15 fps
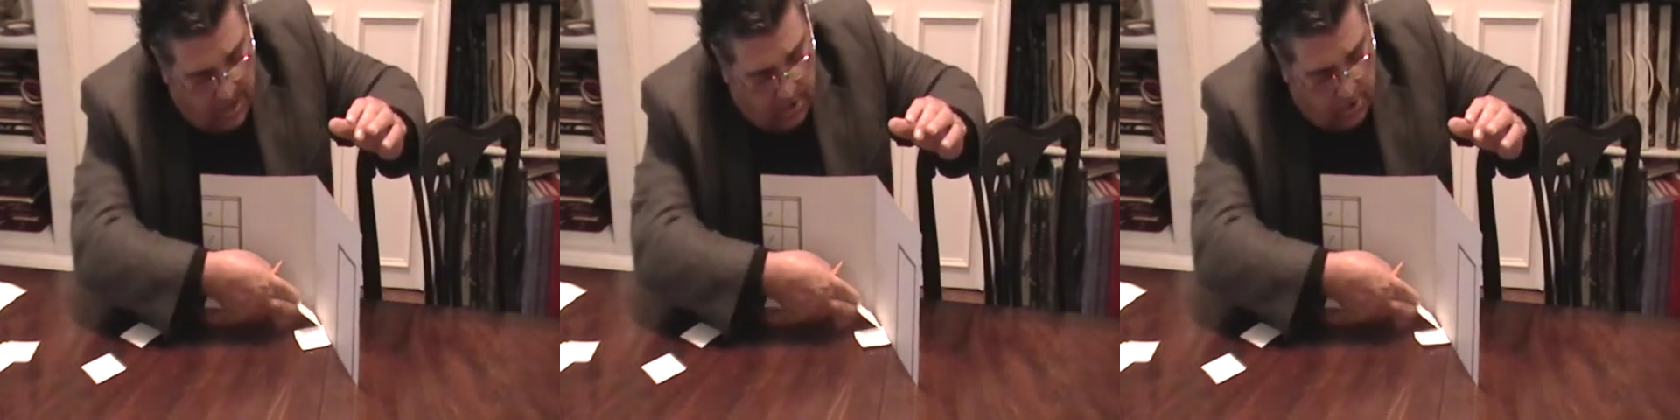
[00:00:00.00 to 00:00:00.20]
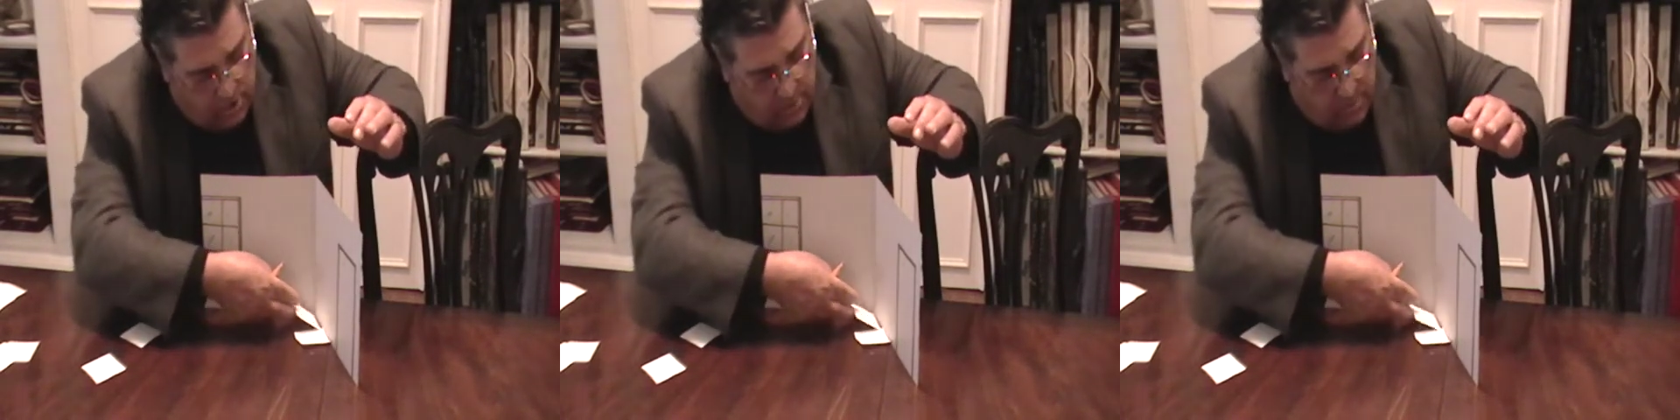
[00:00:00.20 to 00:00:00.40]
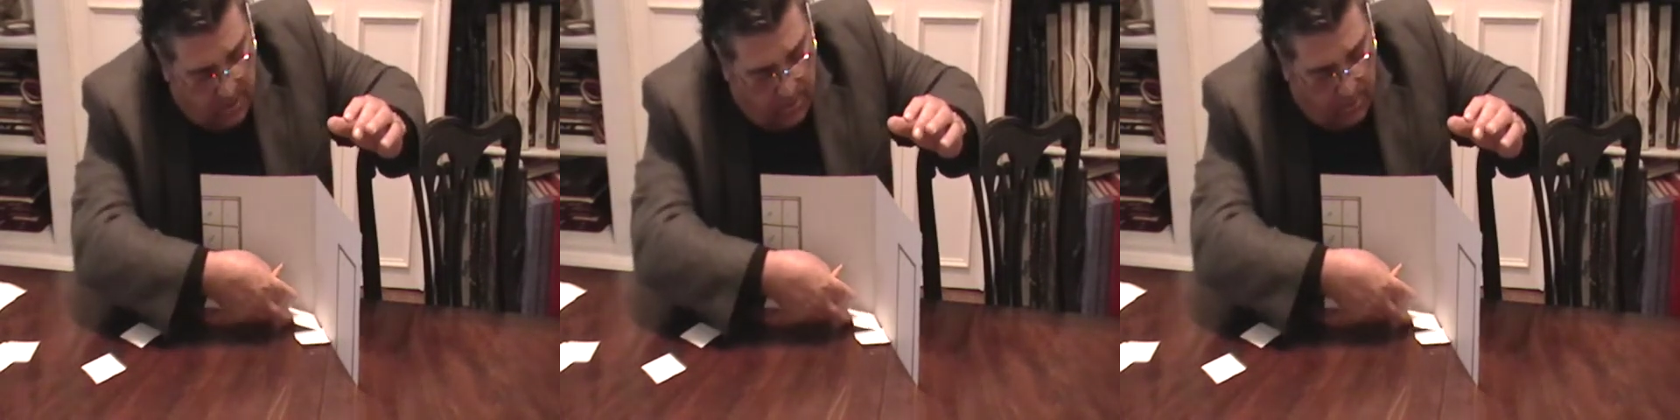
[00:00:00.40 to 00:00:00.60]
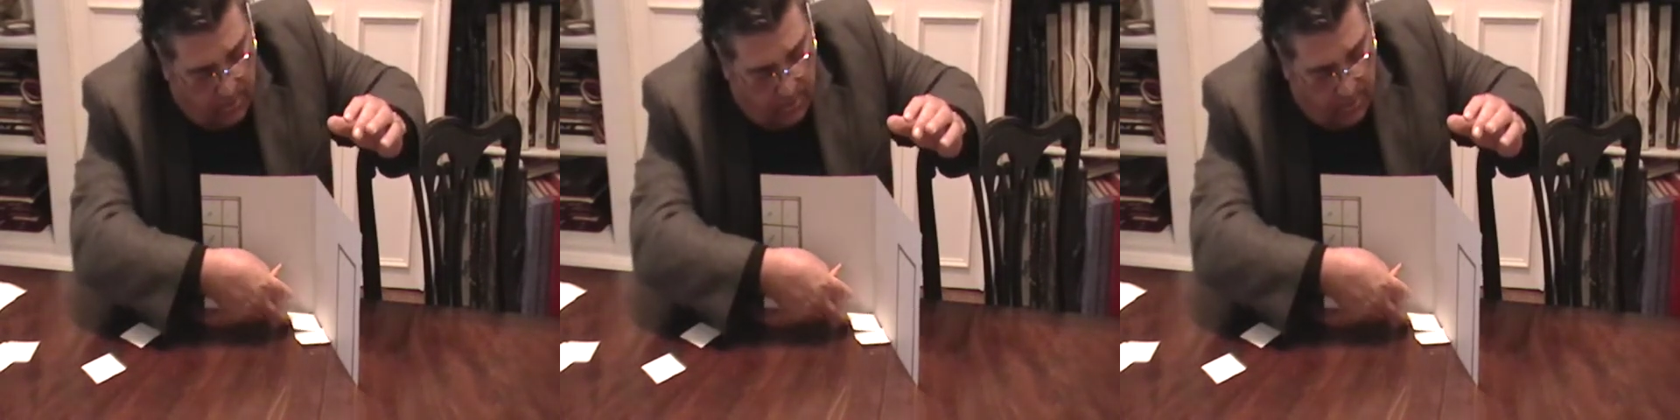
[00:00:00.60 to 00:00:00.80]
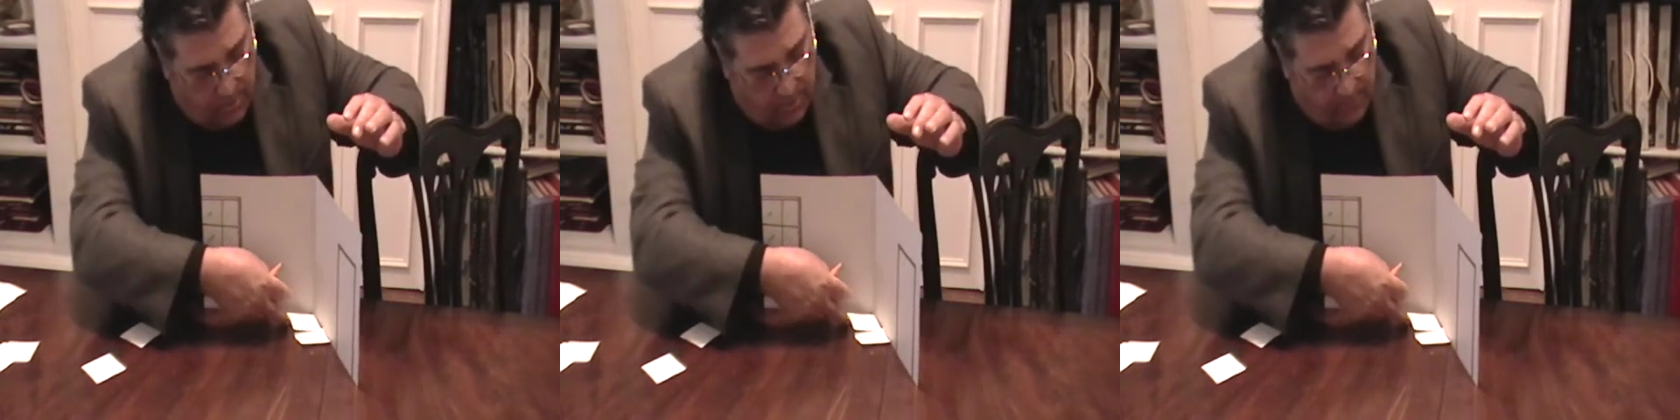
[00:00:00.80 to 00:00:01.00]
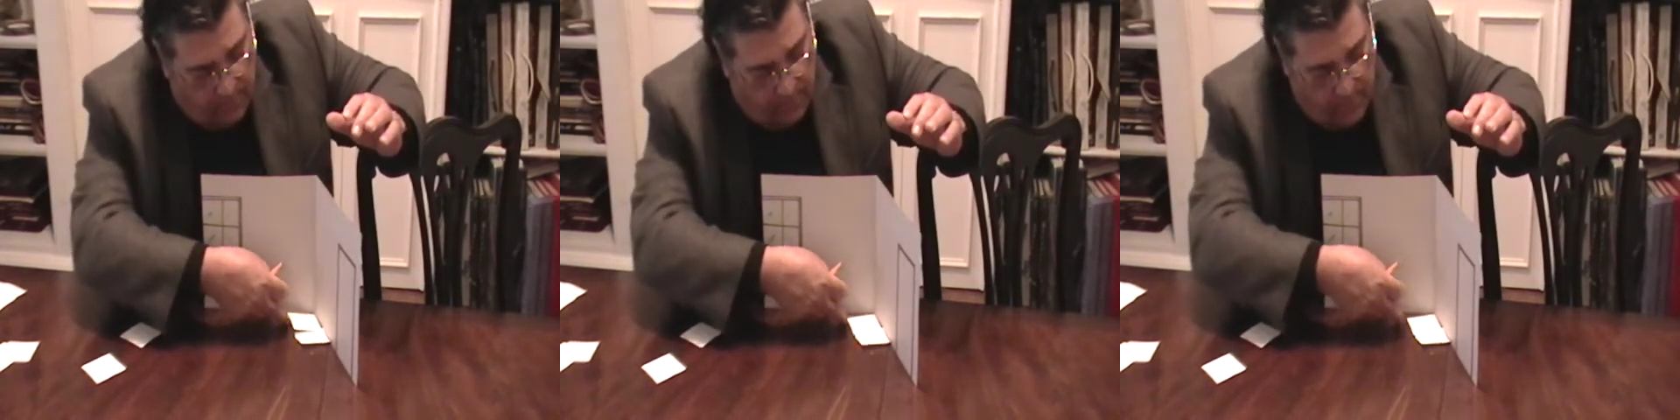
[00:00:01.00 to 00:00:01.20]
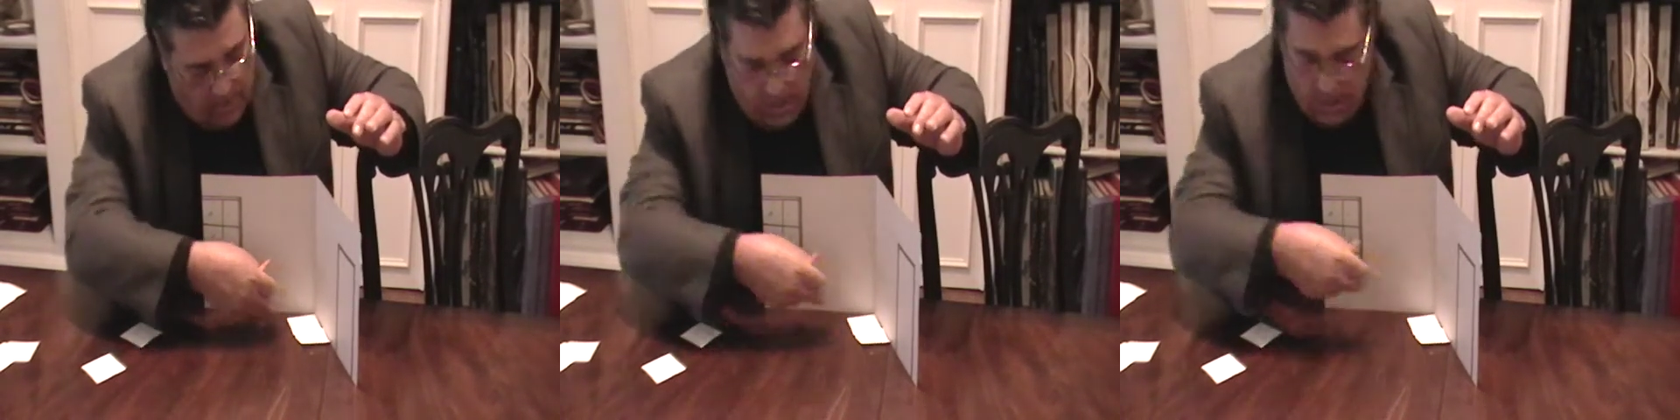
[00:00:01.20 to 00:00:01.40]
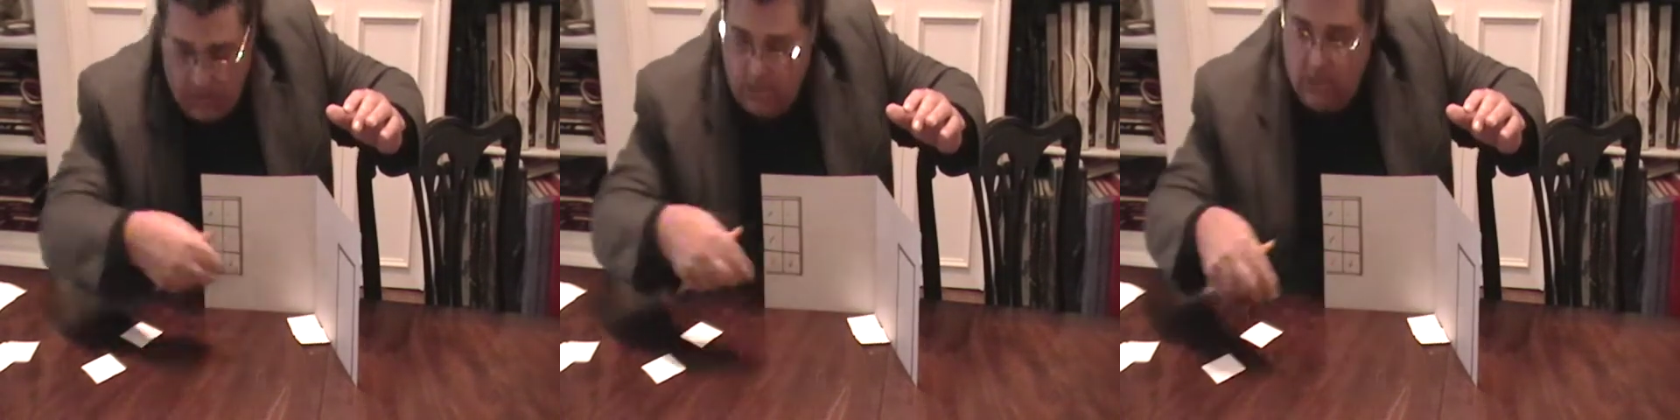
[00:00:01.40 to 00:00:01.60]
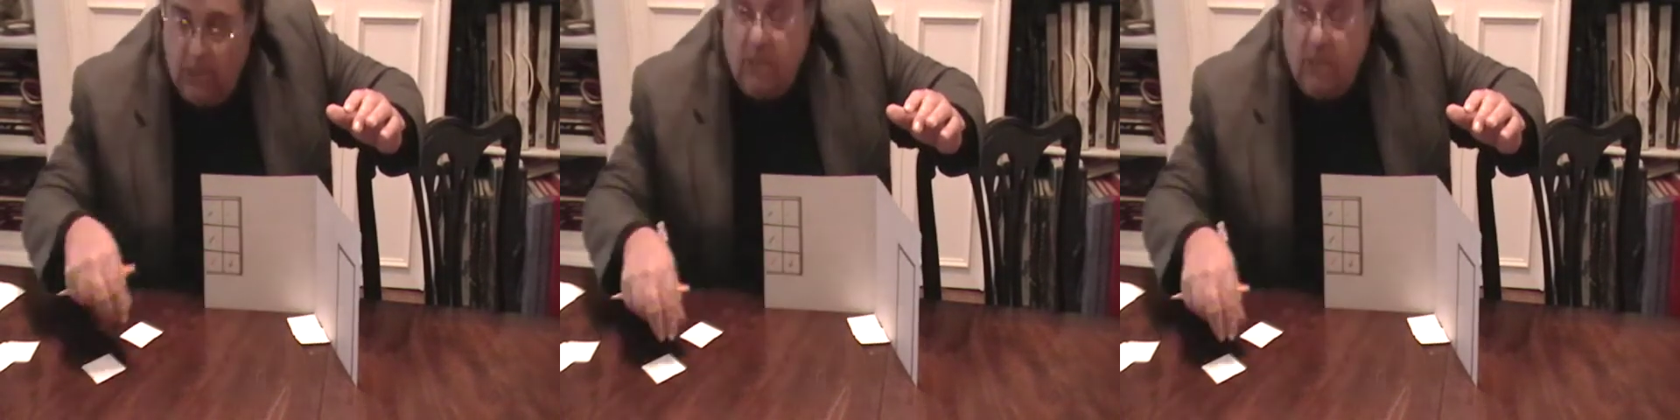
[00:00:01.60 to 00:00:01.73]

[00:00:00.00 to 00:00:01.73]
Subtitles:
the newspaper to the